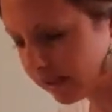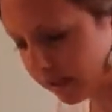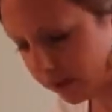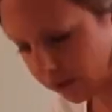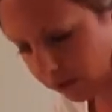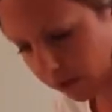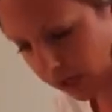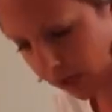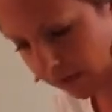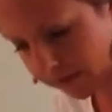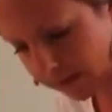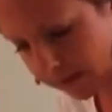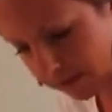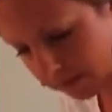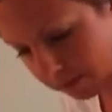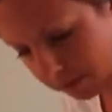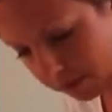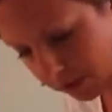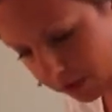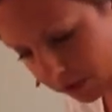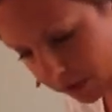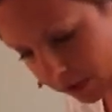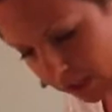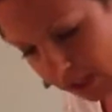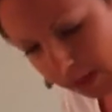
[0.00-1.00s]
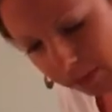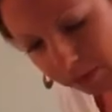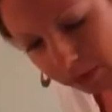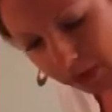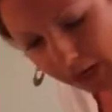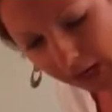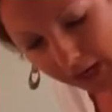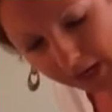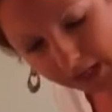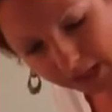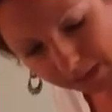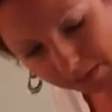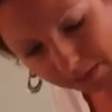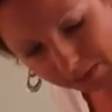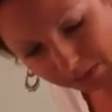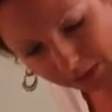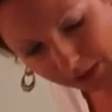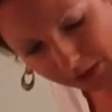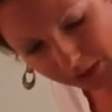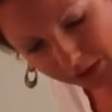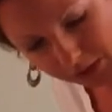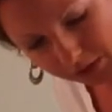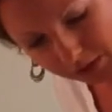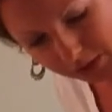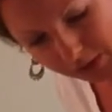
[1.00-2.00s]
You don't have to put any
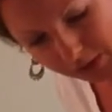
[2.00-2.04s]
pressure